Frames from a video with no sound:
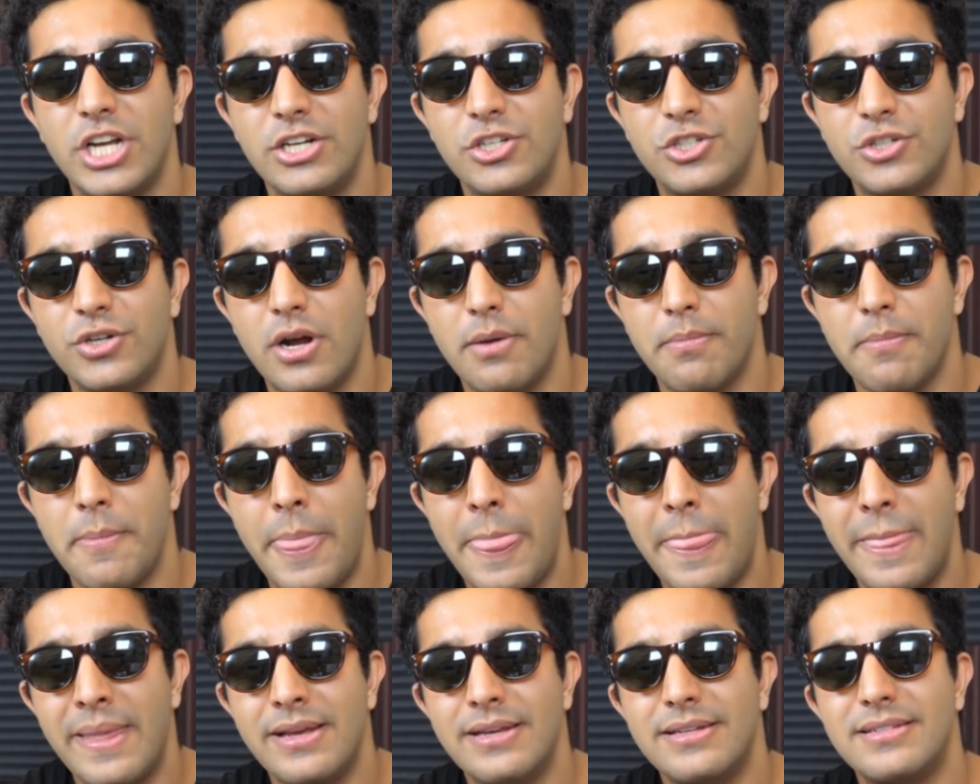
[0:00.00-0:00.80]
Trump,
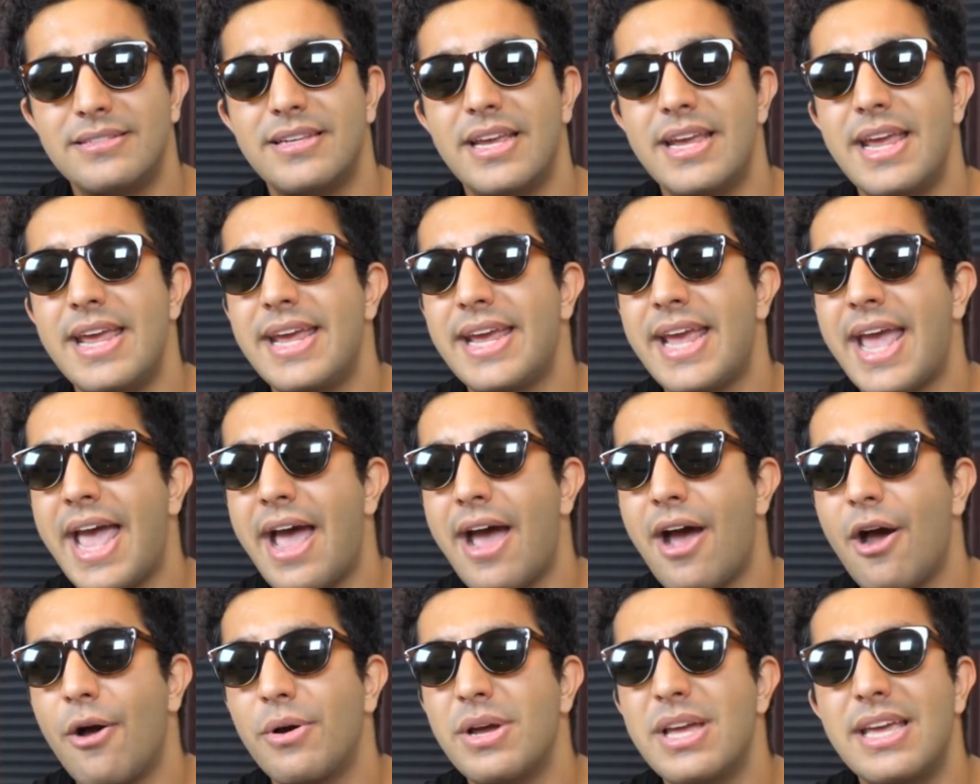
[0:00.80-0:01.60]
saying
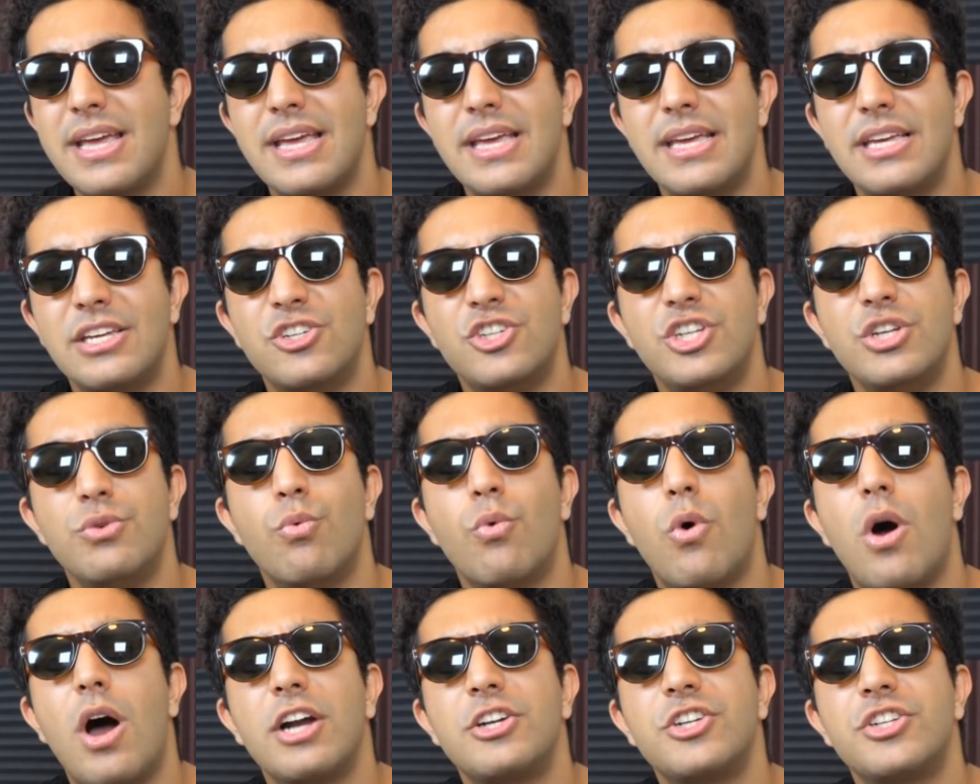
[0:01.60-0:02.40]
how she
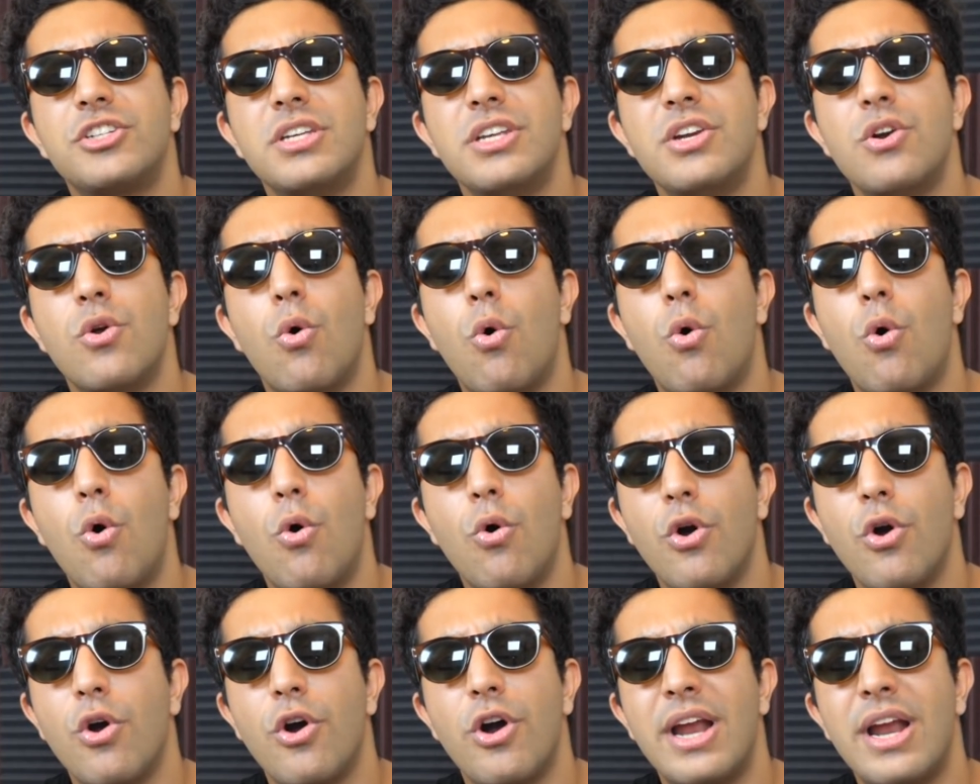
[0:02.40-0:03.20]
watched in
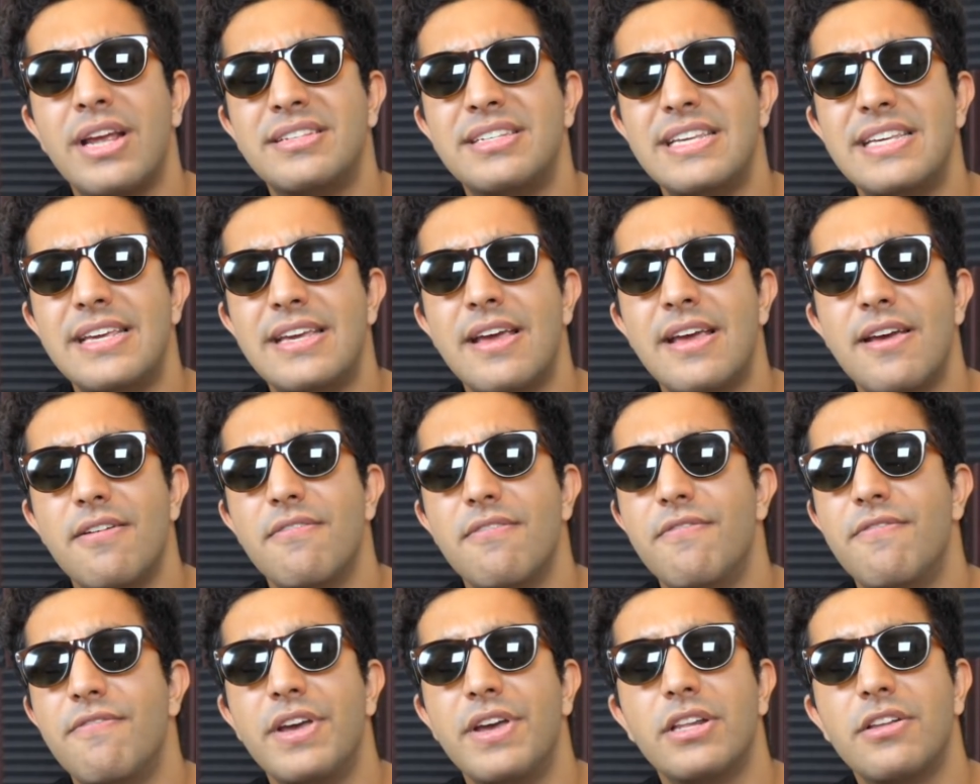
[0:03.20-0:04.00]
horror as he
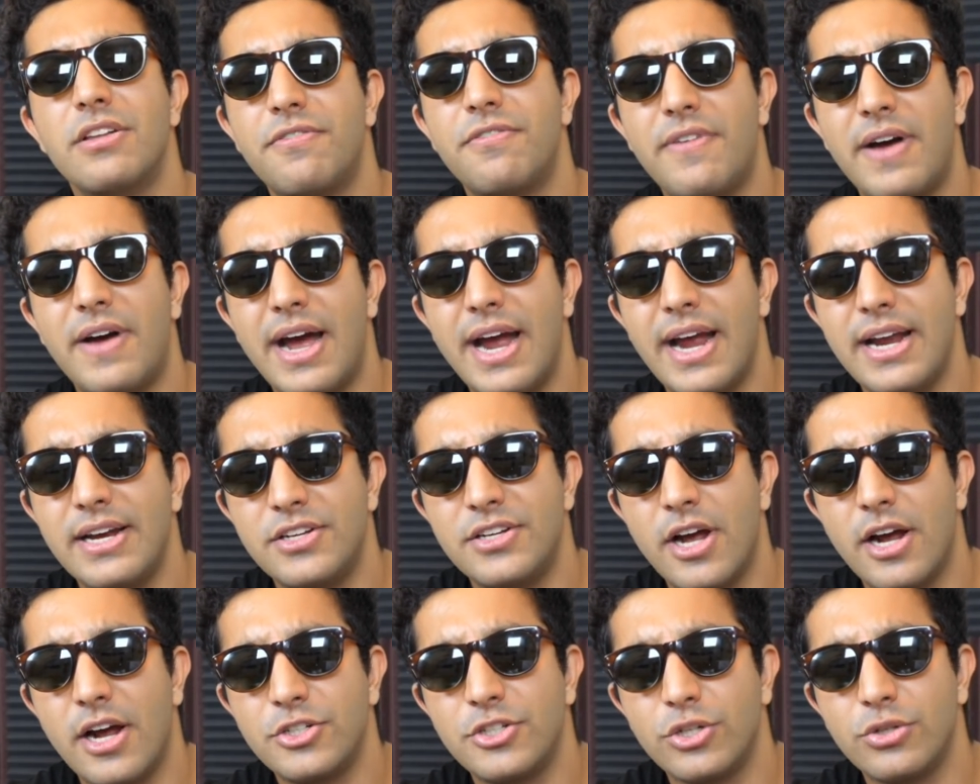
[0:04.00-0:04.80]
vilified
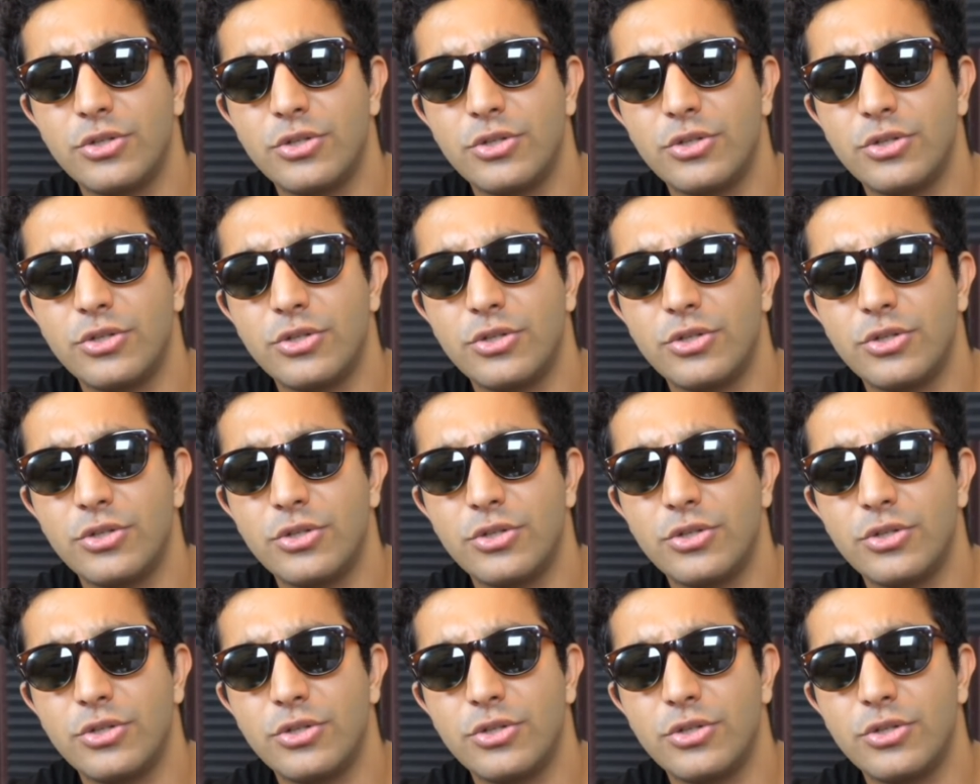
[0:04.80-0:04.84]
Dr.